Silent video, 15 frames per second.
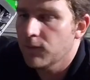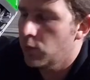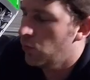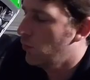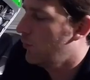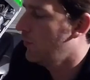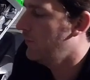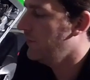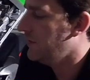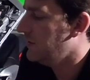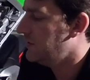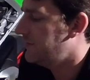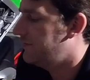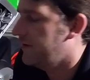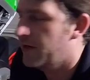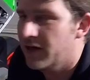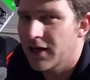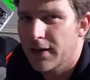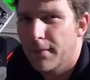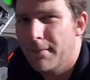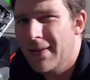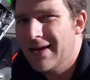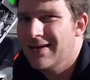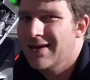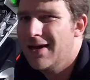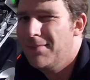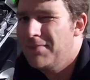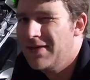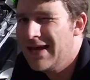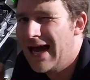removing this fairing might not
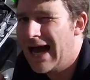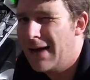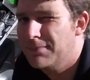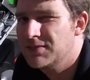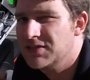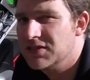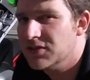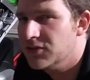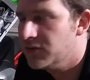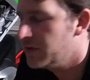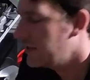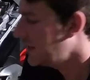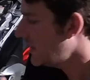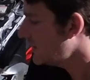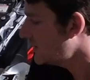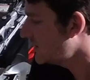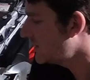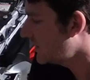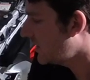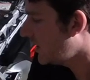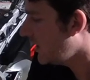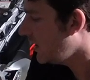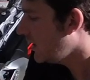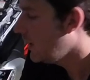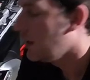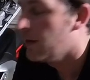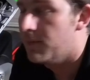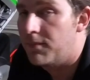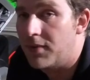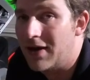be absolutely necessary,
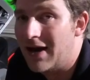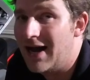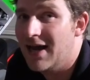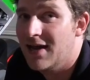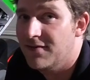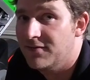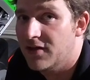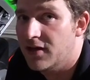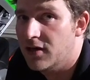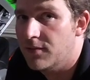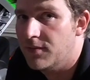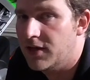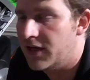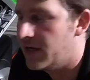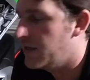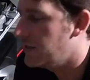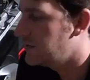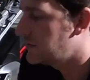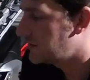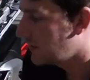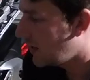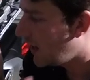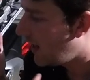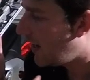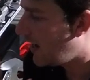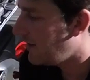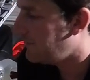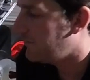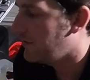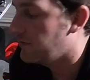but I have done it because I
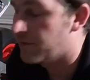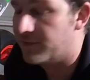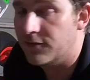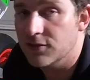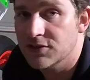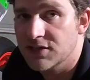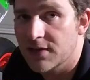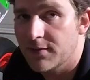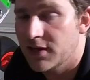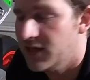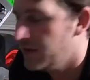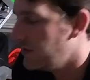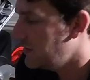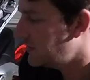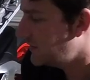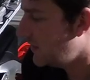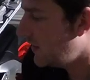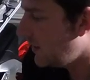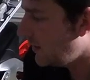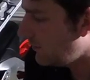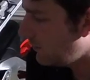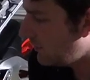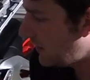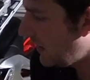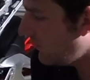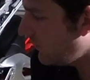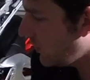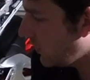found the first time I did this that it gave me a